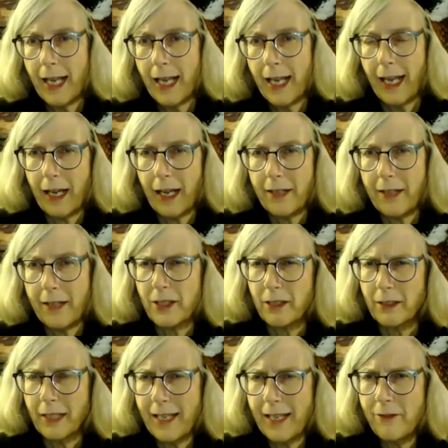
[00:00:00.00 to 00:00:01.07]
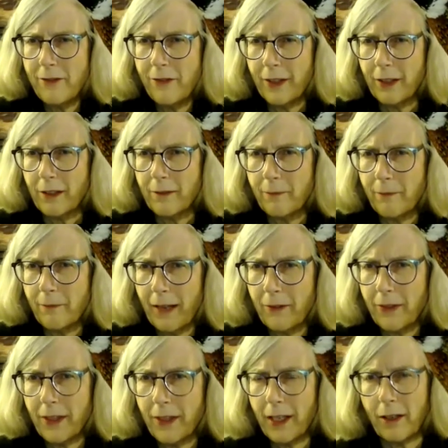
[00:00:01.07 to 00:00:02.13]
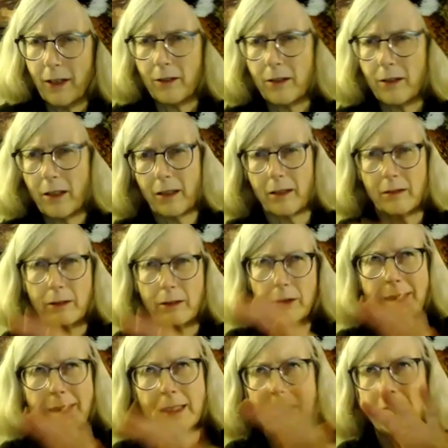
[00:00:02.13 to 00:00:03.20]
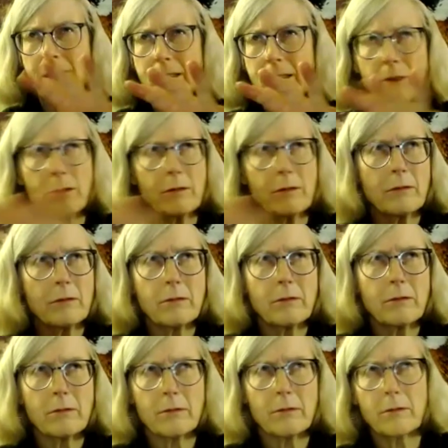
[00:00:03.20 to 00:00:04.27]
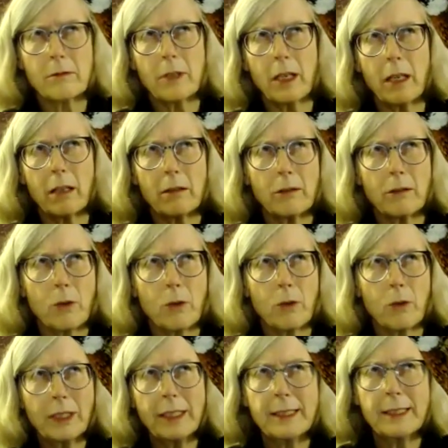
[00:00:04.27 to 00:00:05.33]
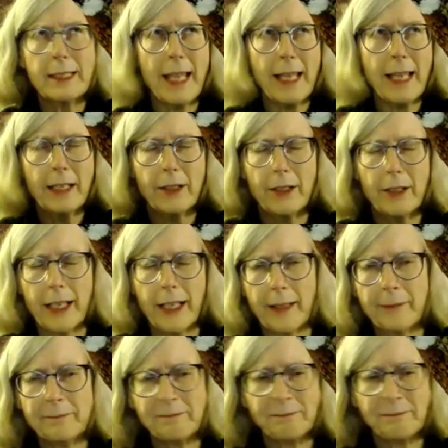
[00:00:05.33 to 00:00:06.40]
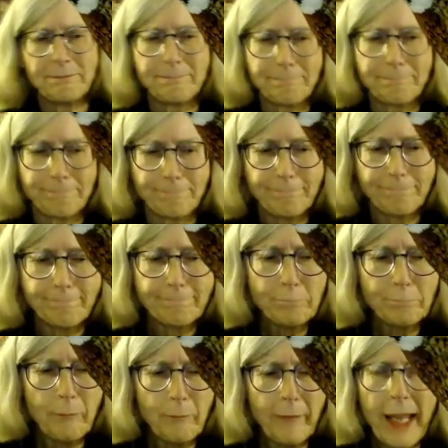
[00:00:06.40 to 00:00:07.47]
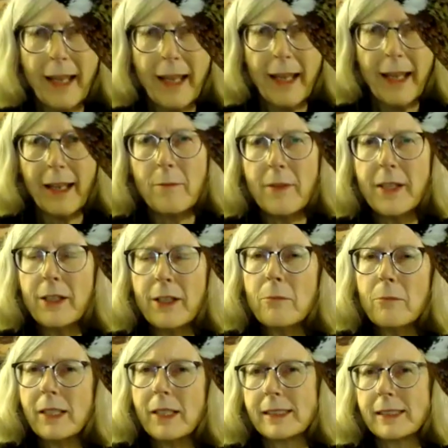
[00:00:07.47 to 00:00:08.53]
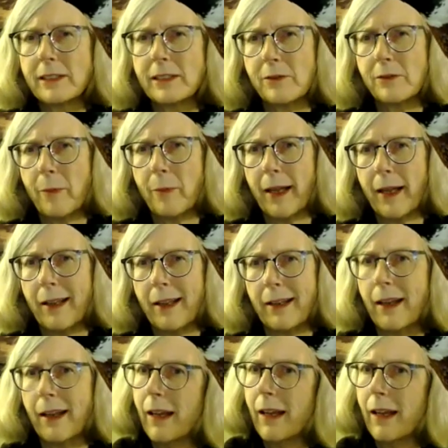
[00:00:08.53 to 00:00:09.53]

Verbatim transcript: Uh, there's a landfill out there, uh, Creston, uh, Cortland, that area. And there must have been,